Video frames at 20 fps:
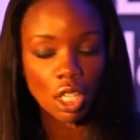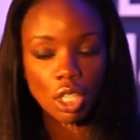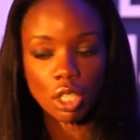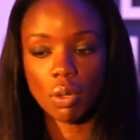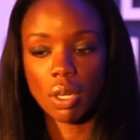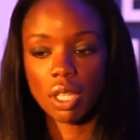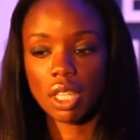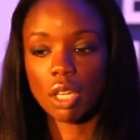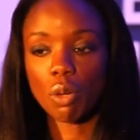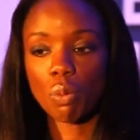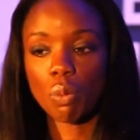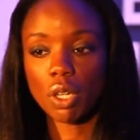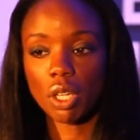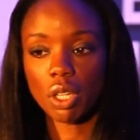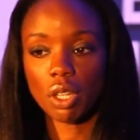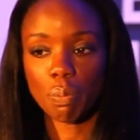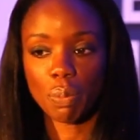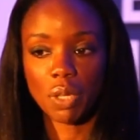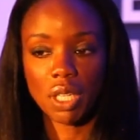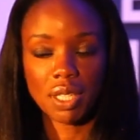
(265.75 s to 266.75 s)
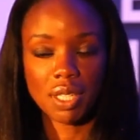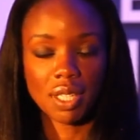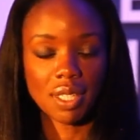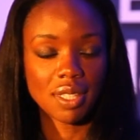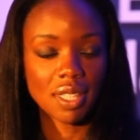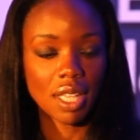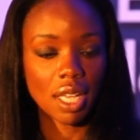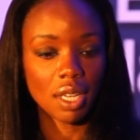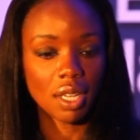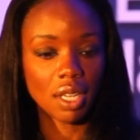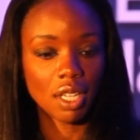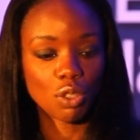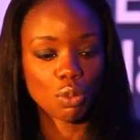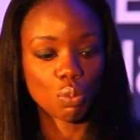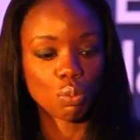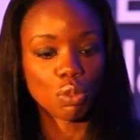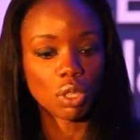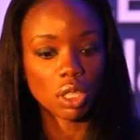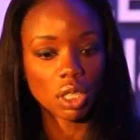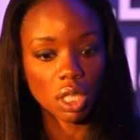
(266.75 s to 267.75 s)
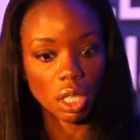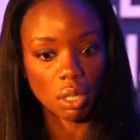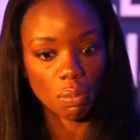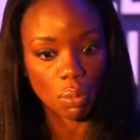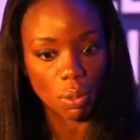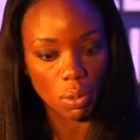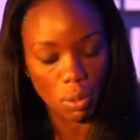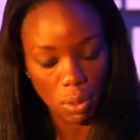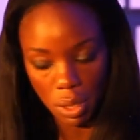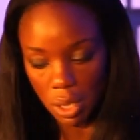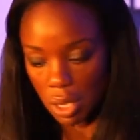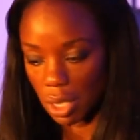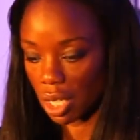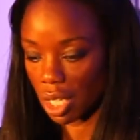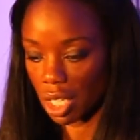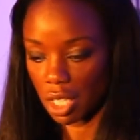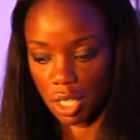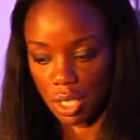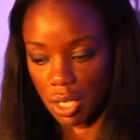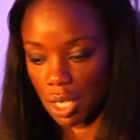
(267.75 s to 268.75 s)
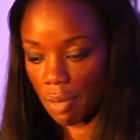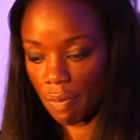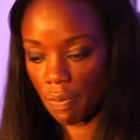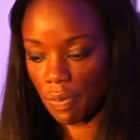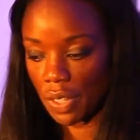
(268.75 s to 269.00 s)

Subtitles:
So I think one of the pieces that is really important is,